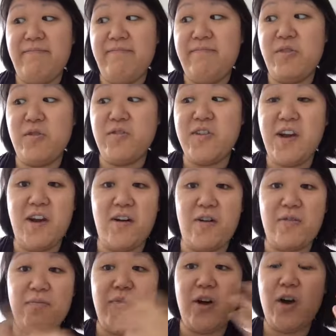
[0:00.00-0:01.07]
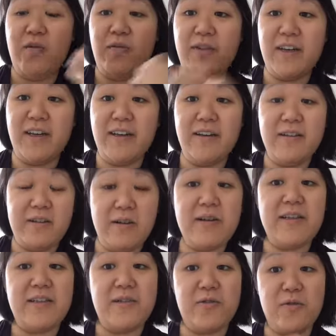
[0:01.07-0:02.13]
you share, hopefully
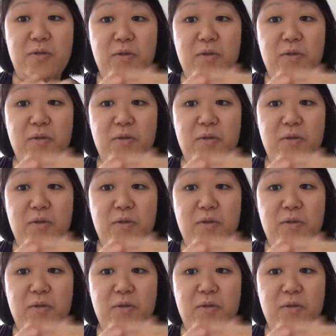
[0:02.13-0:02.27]
either